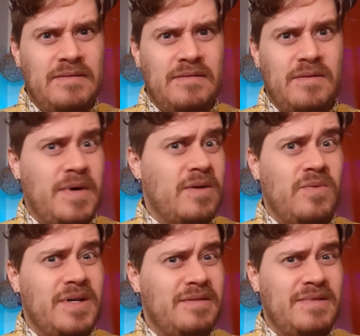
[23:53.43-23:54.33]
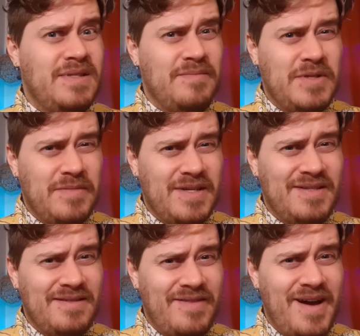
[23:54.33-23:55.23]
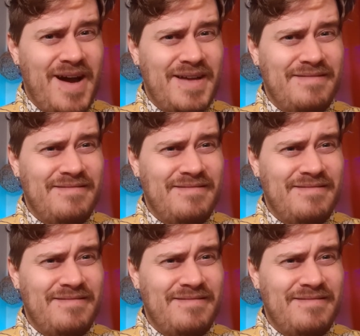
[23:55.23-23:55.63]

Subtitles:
No matter what symptom it is you've got,